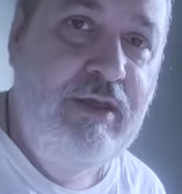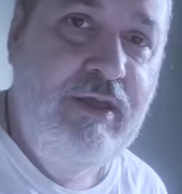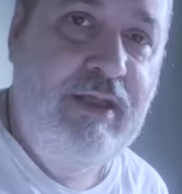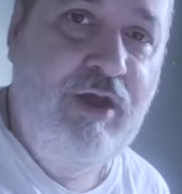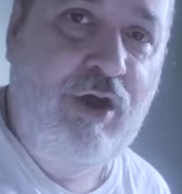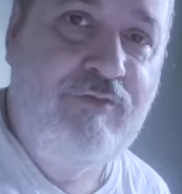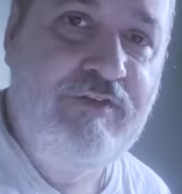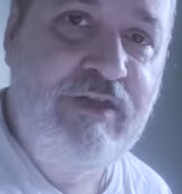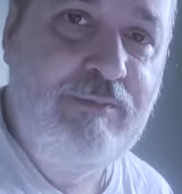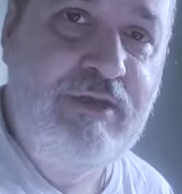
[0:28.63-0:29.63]
and I offer
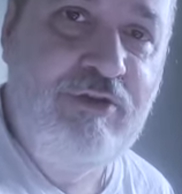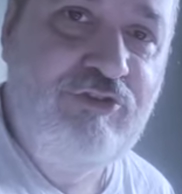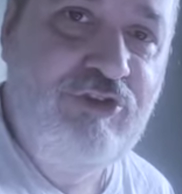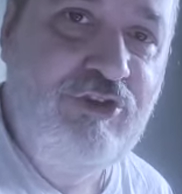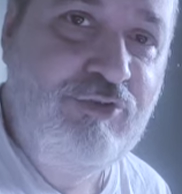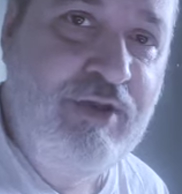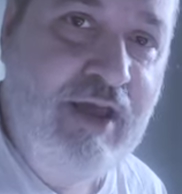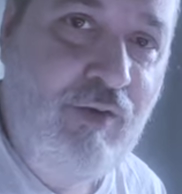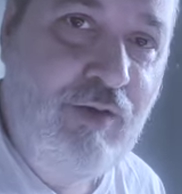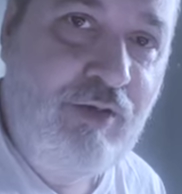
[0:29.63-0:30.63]
them here to you
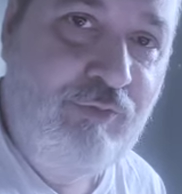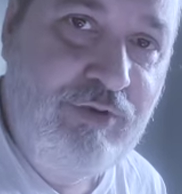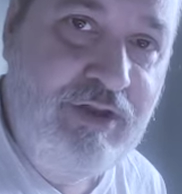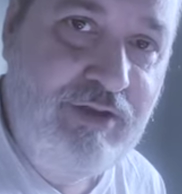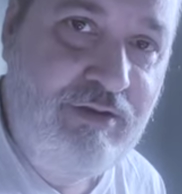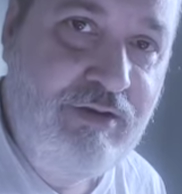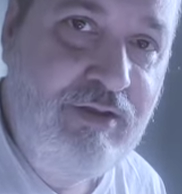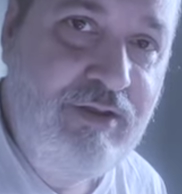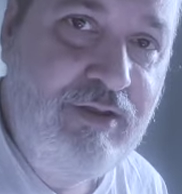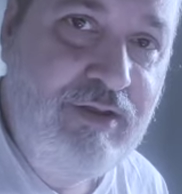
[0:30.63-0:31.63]
now. I'll read
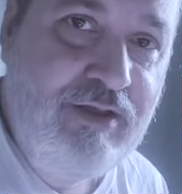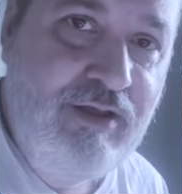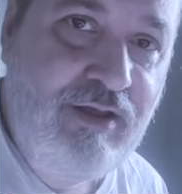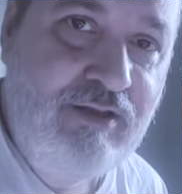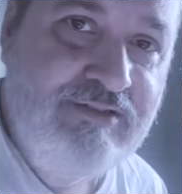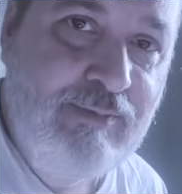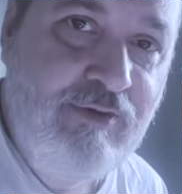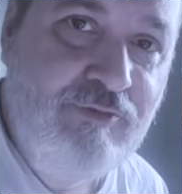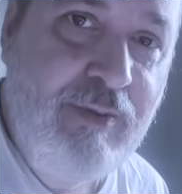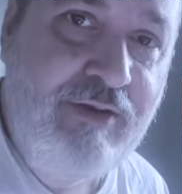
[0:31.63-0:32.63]
uh, some
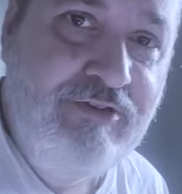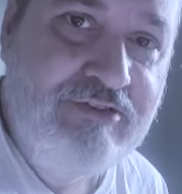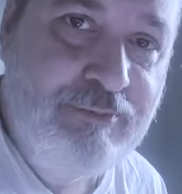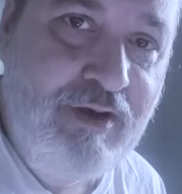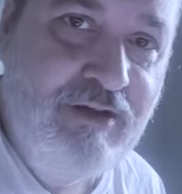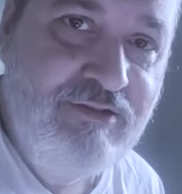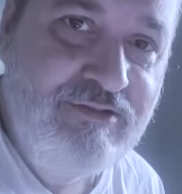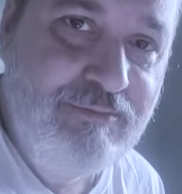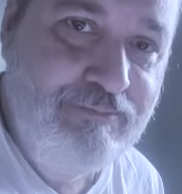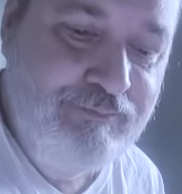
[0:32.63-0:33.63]
of my response.